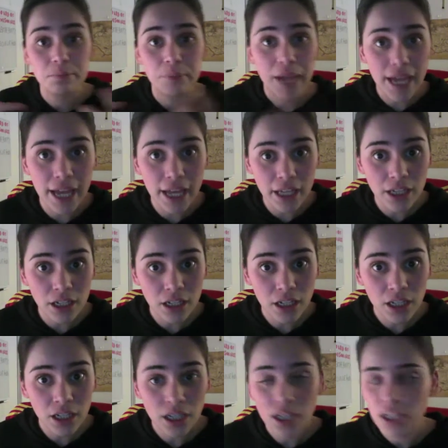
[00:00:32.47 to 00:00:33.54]
bad?
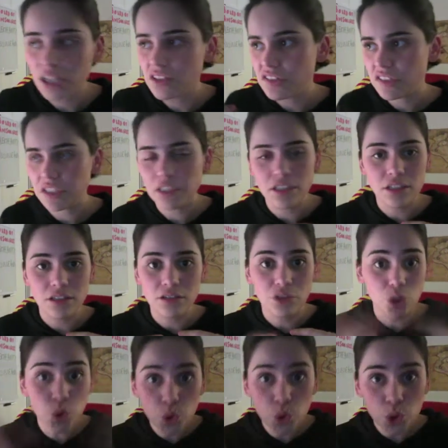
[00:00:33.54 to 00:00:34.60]
Is he
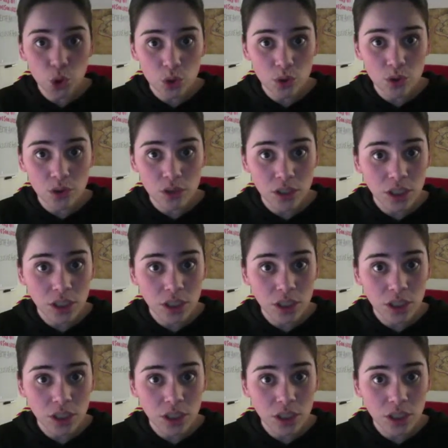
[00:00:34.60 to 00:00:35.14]
neutral?